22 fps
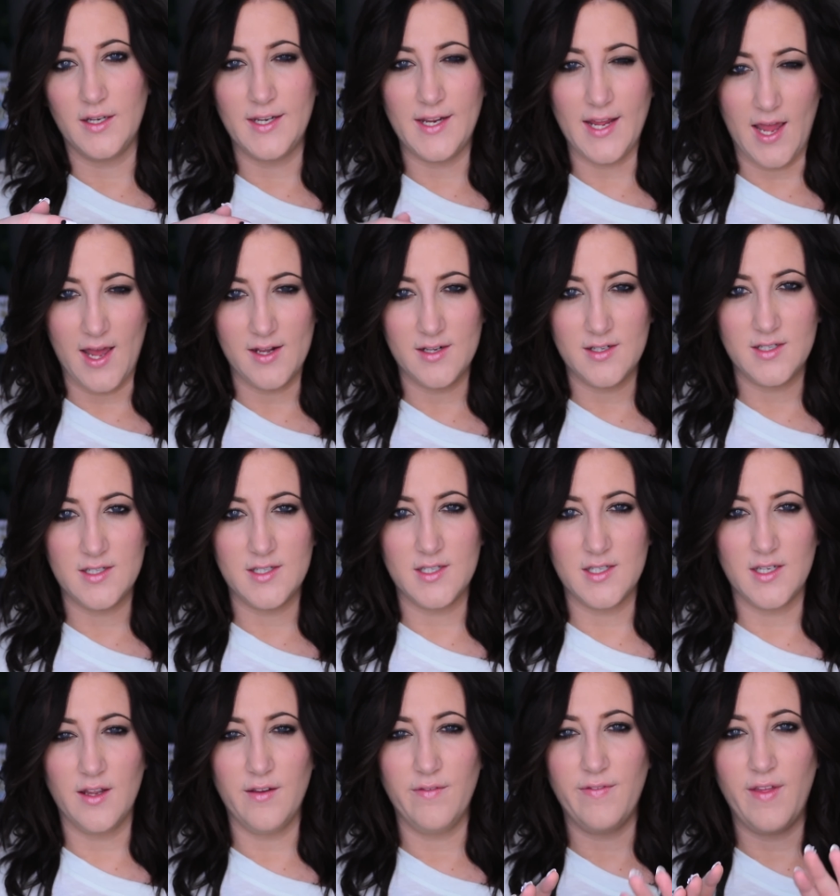
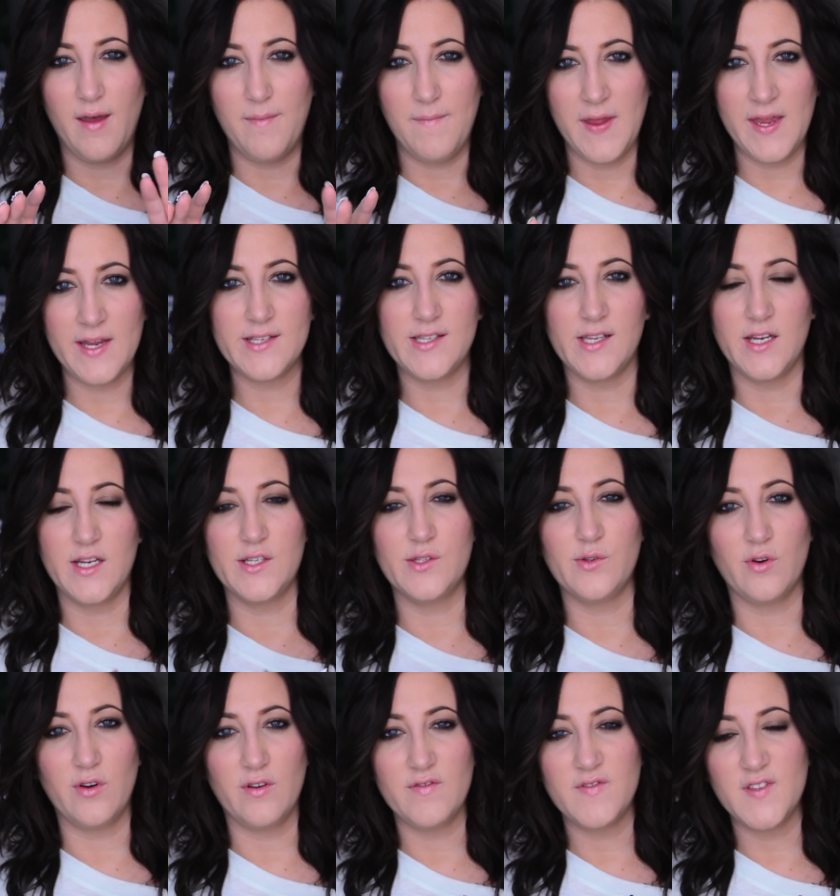gets, if that makes any
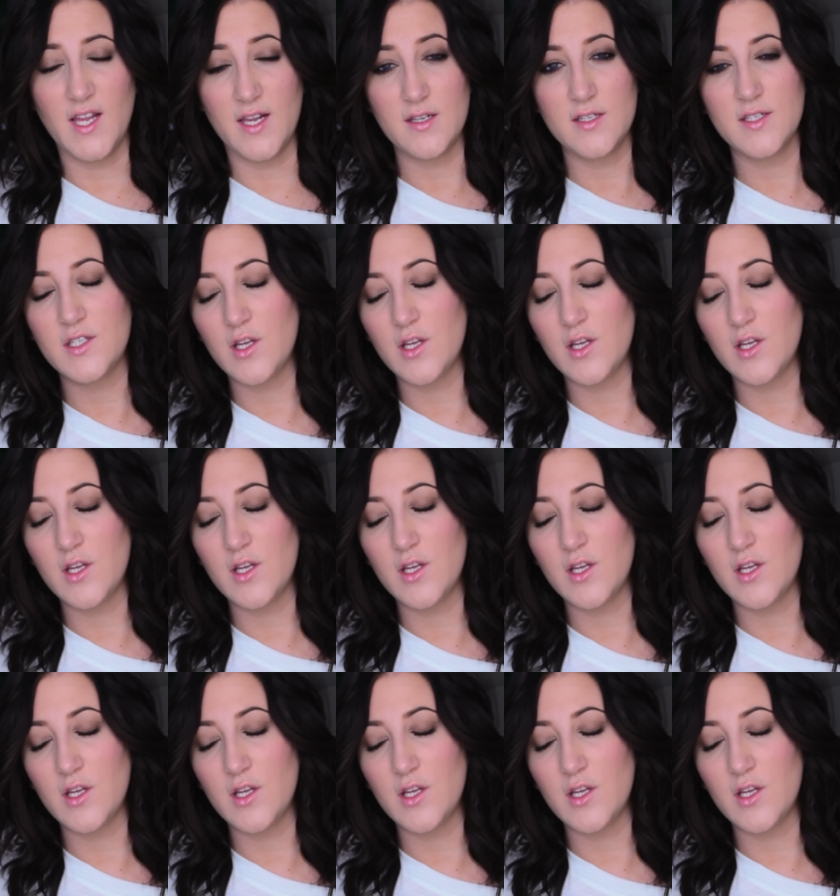sort of sense.